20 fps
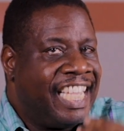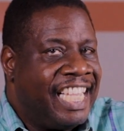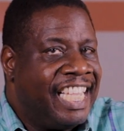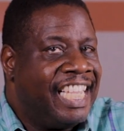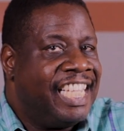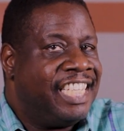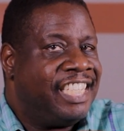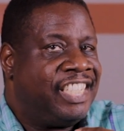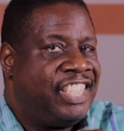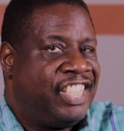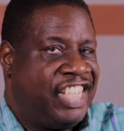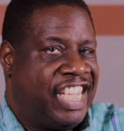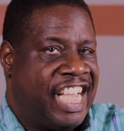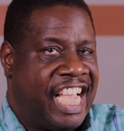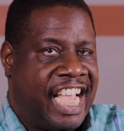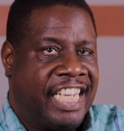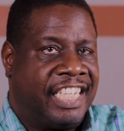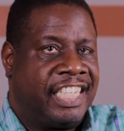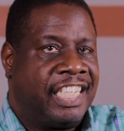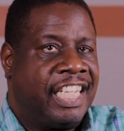is
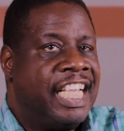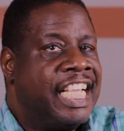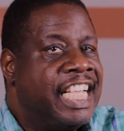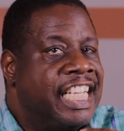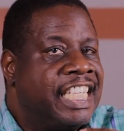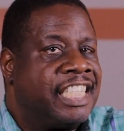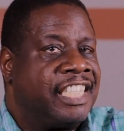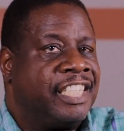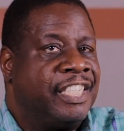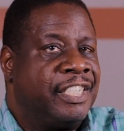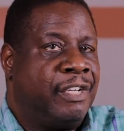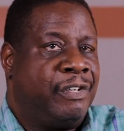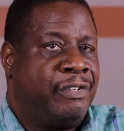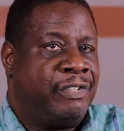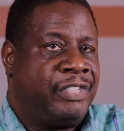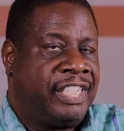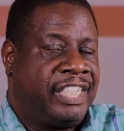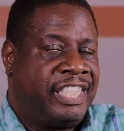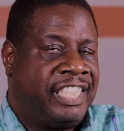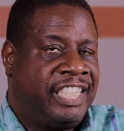yet. He just
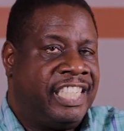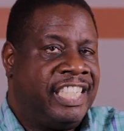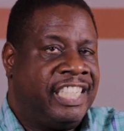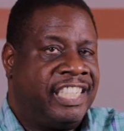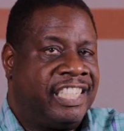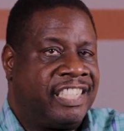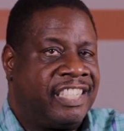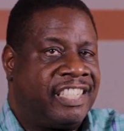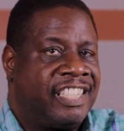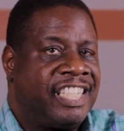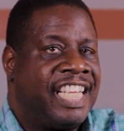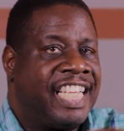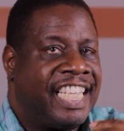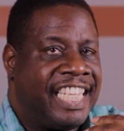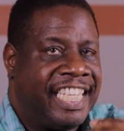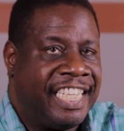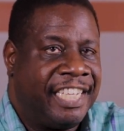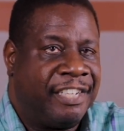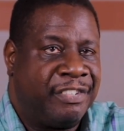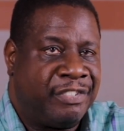knows that Jesus
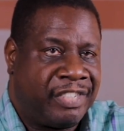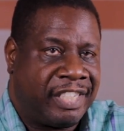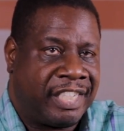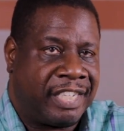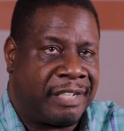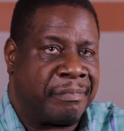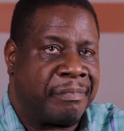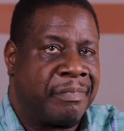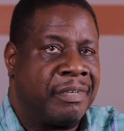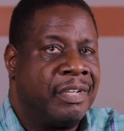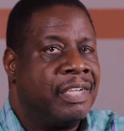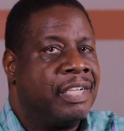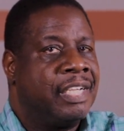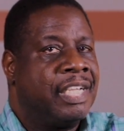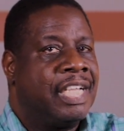heals him.